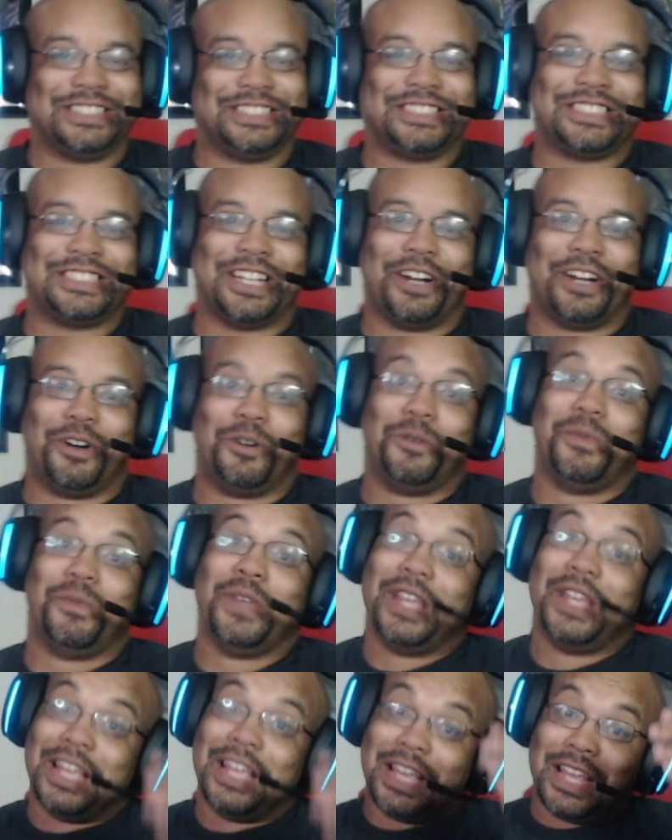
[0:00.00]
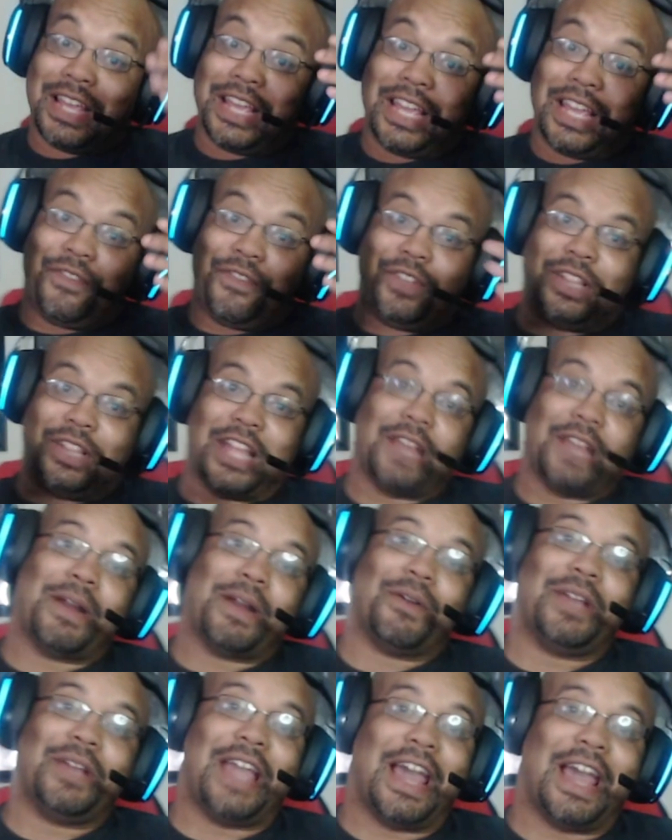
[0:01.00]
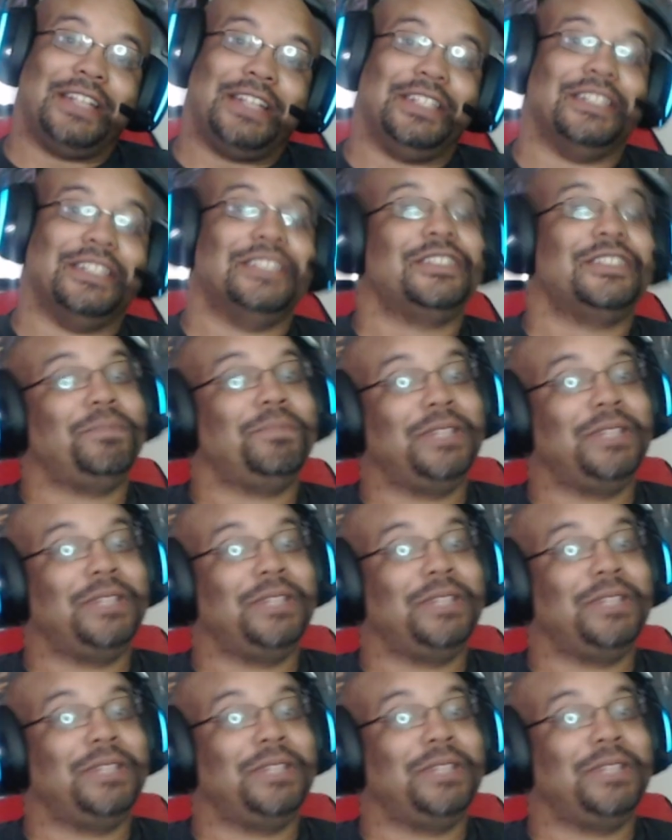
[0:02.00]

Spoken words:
So, if you like my reactions,